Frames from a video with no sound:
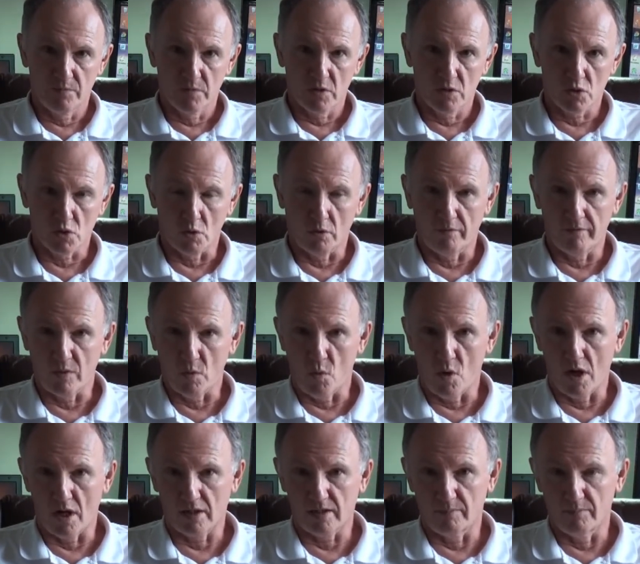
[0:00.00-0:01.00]
So if you
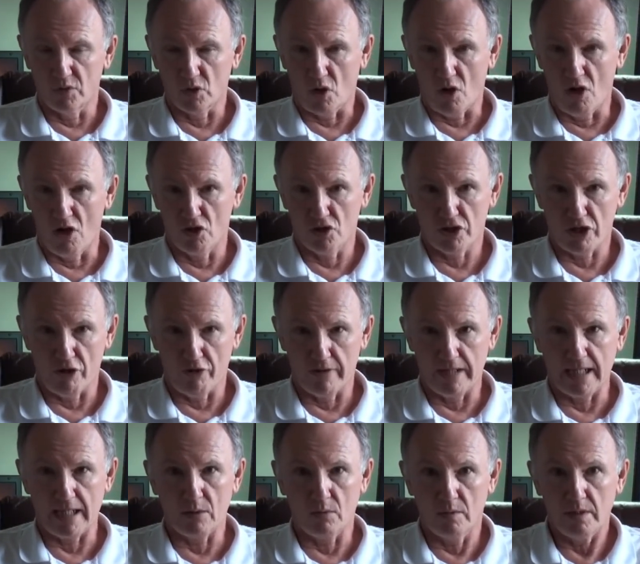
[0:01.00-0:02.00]
wanted them to all share it
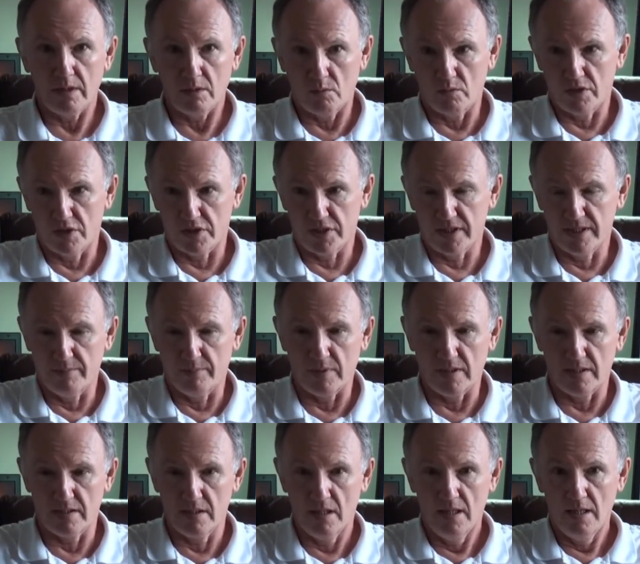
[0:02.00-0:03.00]
equally, we just
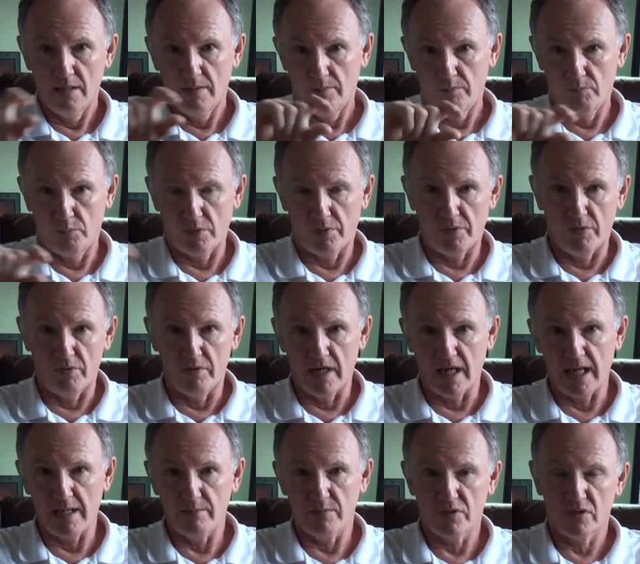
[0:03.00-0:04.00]
simply put their
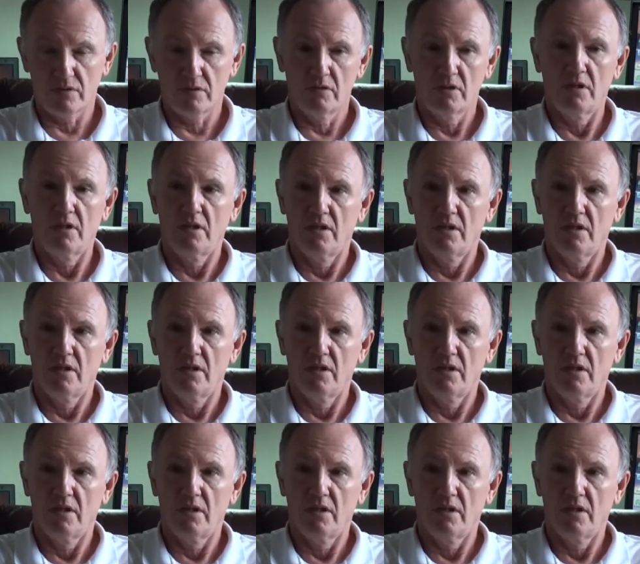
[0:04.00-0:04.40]
names,